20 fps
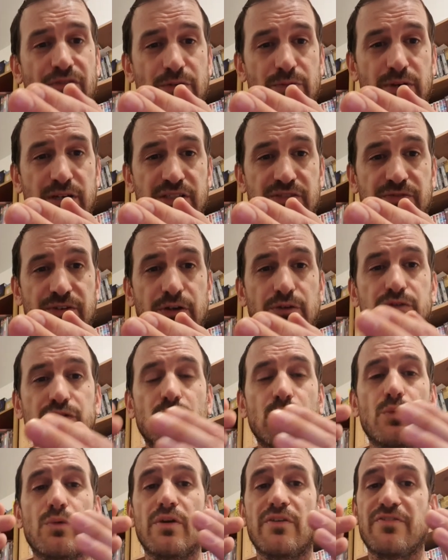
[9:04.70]
at Westfield
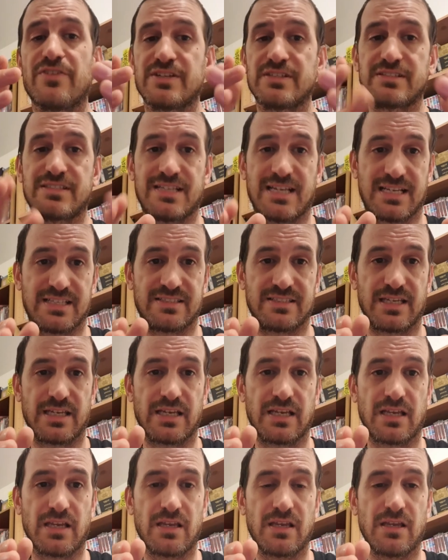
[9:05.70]
were
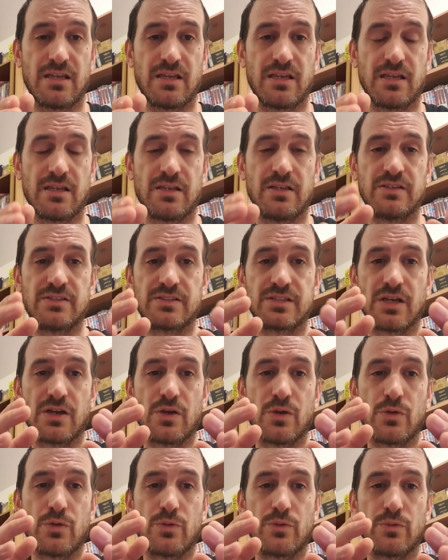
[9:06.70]
fantastic.
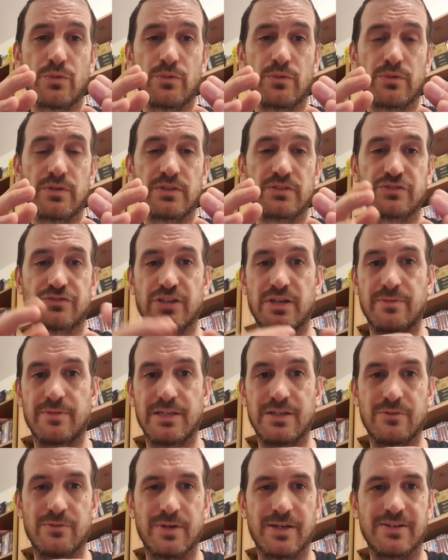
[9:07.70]
So, straight a
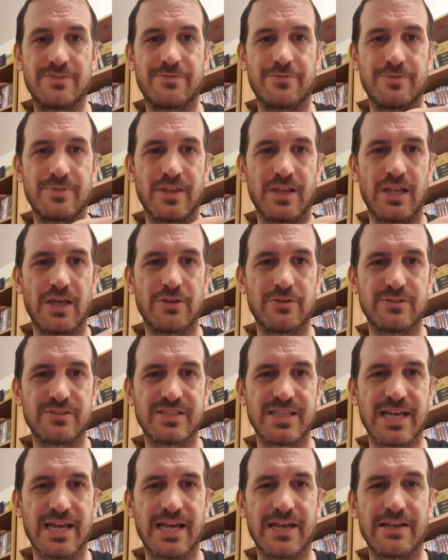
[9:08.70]
little way from the lows
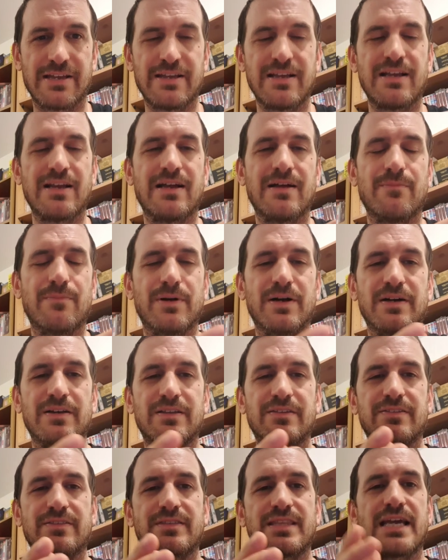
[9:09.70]
there,
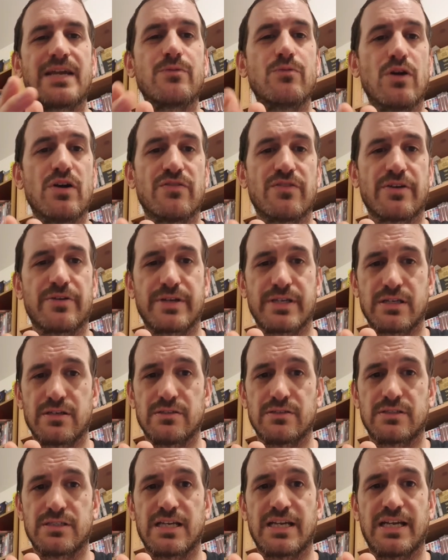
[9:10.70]
but they were very
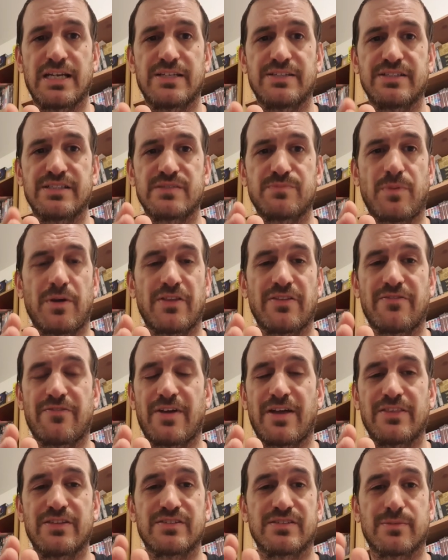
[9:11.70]
good. And despite the
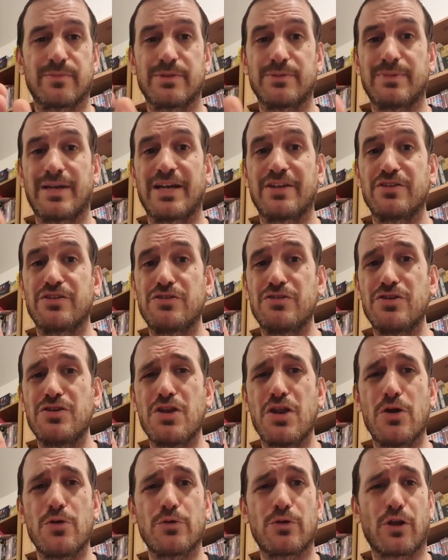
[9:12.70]
fact that some of them had
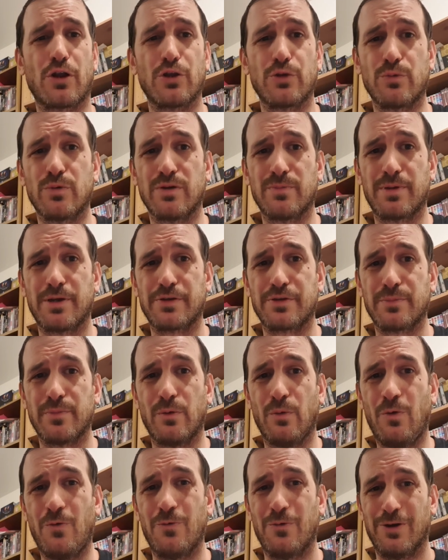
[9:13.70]
no clue what
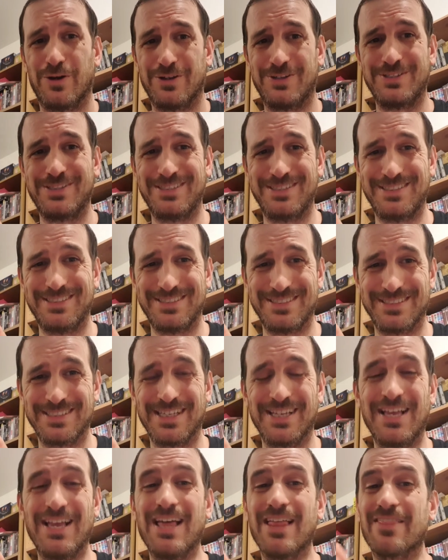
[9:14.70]
Pokemon was,
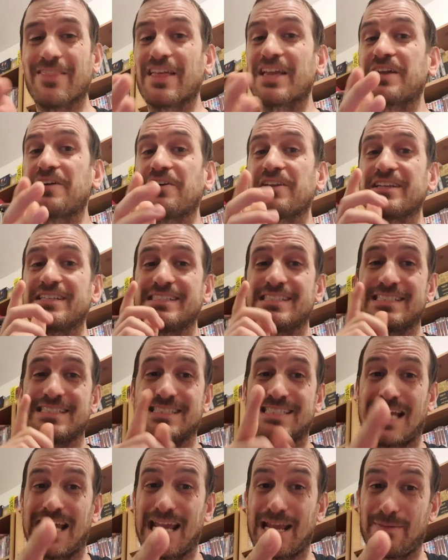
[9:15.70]
they got a
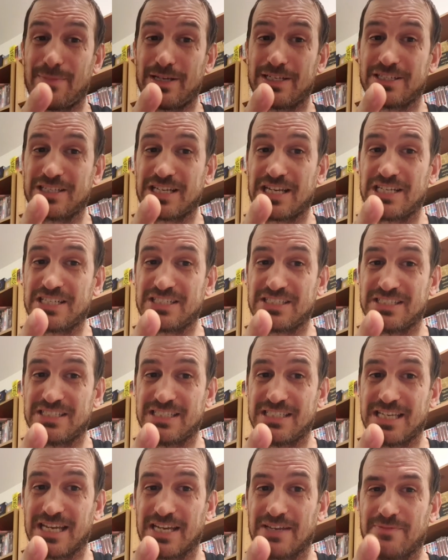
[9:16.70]
damn education
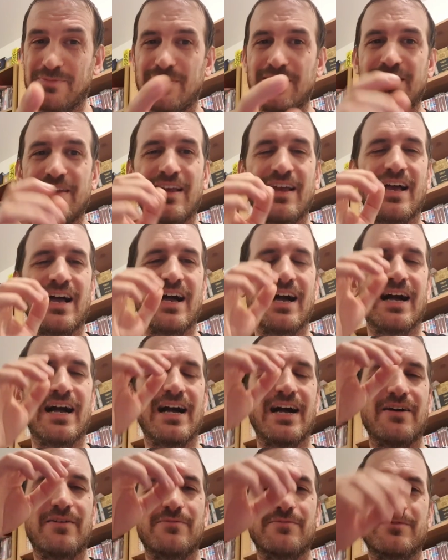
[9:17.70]
today
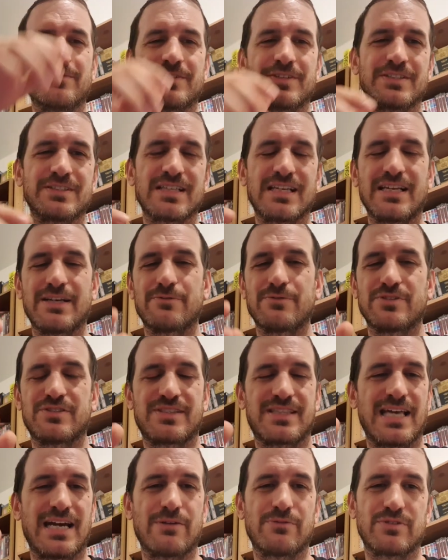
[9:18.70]
because um, it was
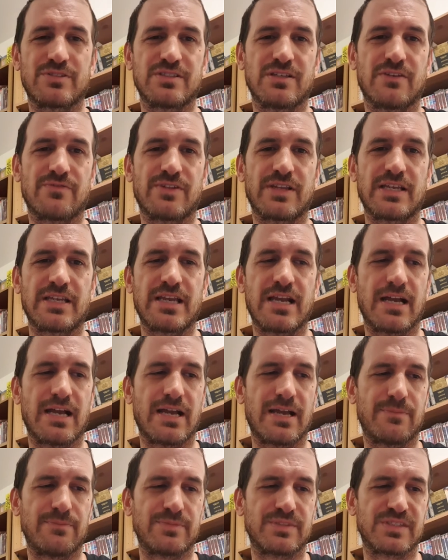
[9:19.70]
that was lovely.
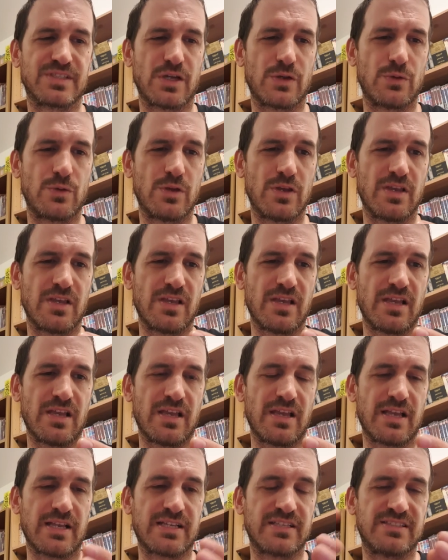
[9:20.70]
Um, so
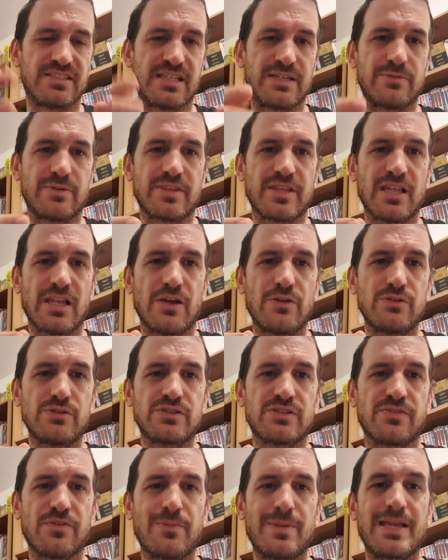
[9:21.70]
continue with the
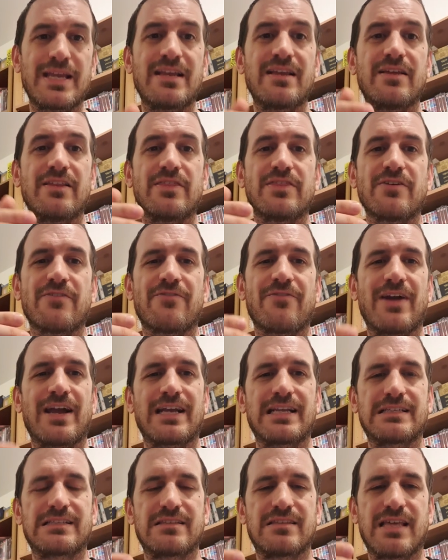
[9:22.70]
lows for me. The
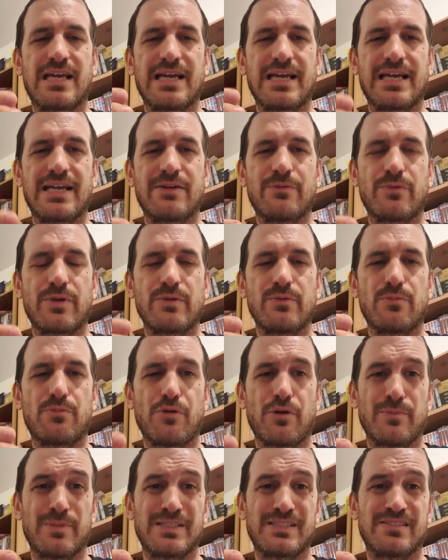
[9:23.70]
fact that we were
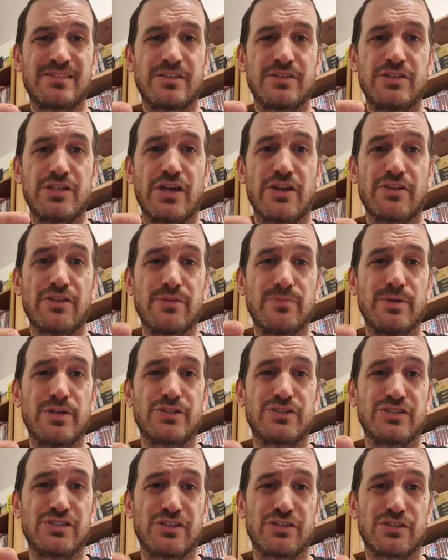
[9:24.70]
promised that none of the
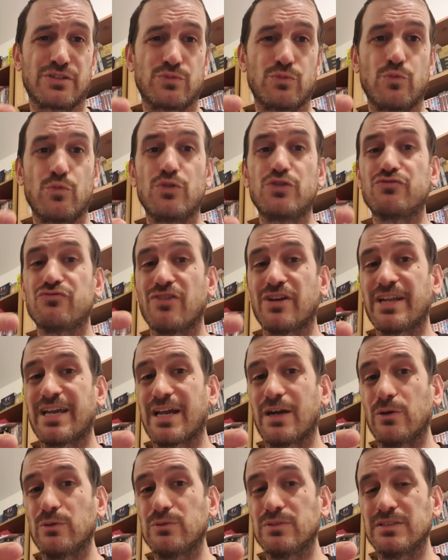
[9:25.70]
merchandise would run
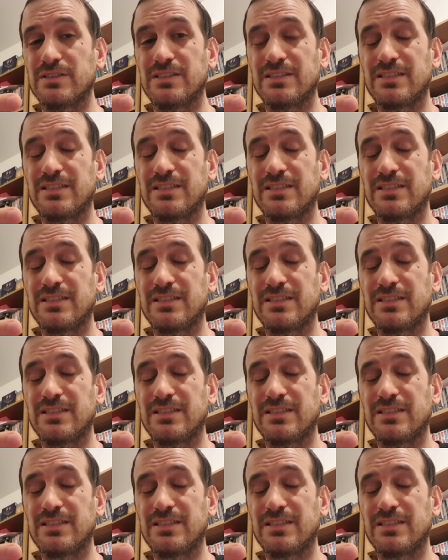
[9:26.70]
out